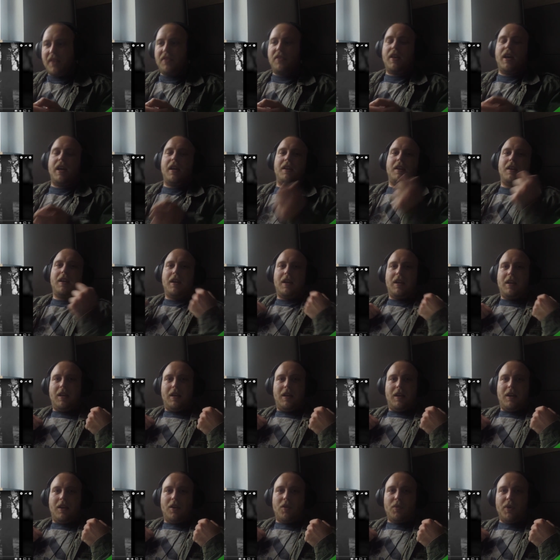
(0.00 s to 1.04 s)
and then
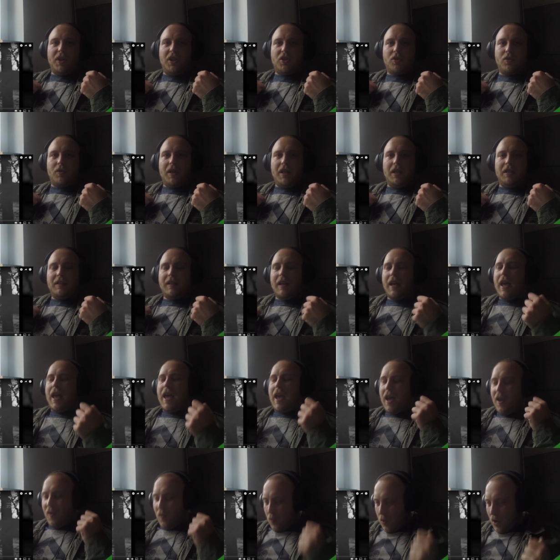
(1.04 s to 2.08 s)
retreat.
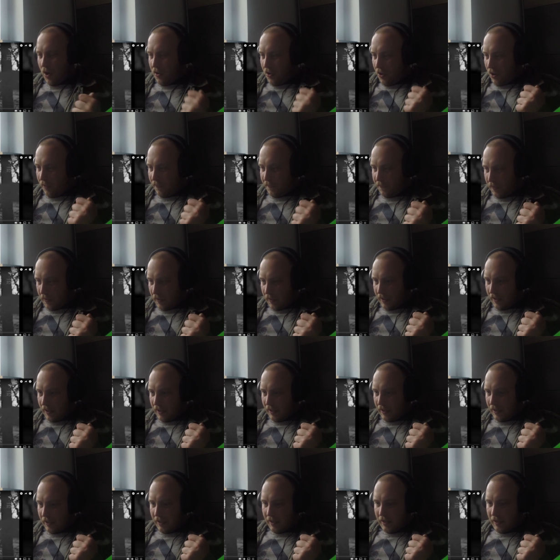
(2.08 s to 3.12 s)
And one of
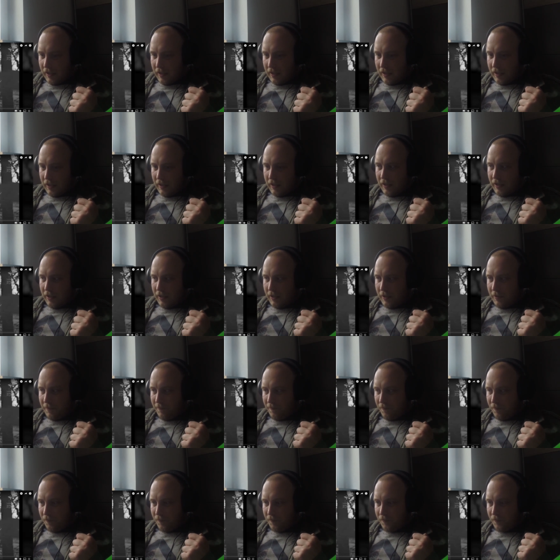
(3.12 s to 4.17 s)

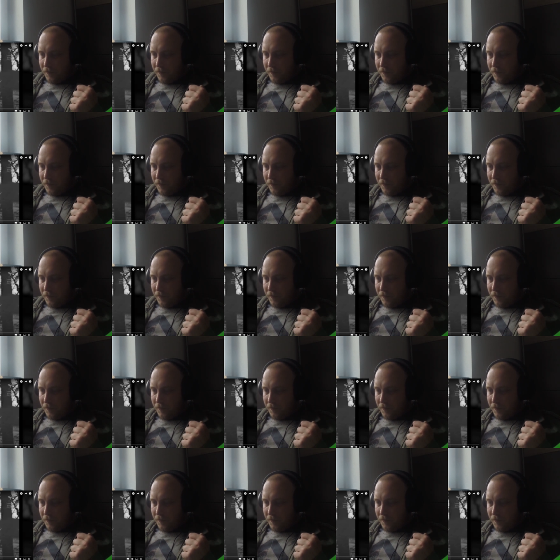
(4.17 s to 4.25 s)
the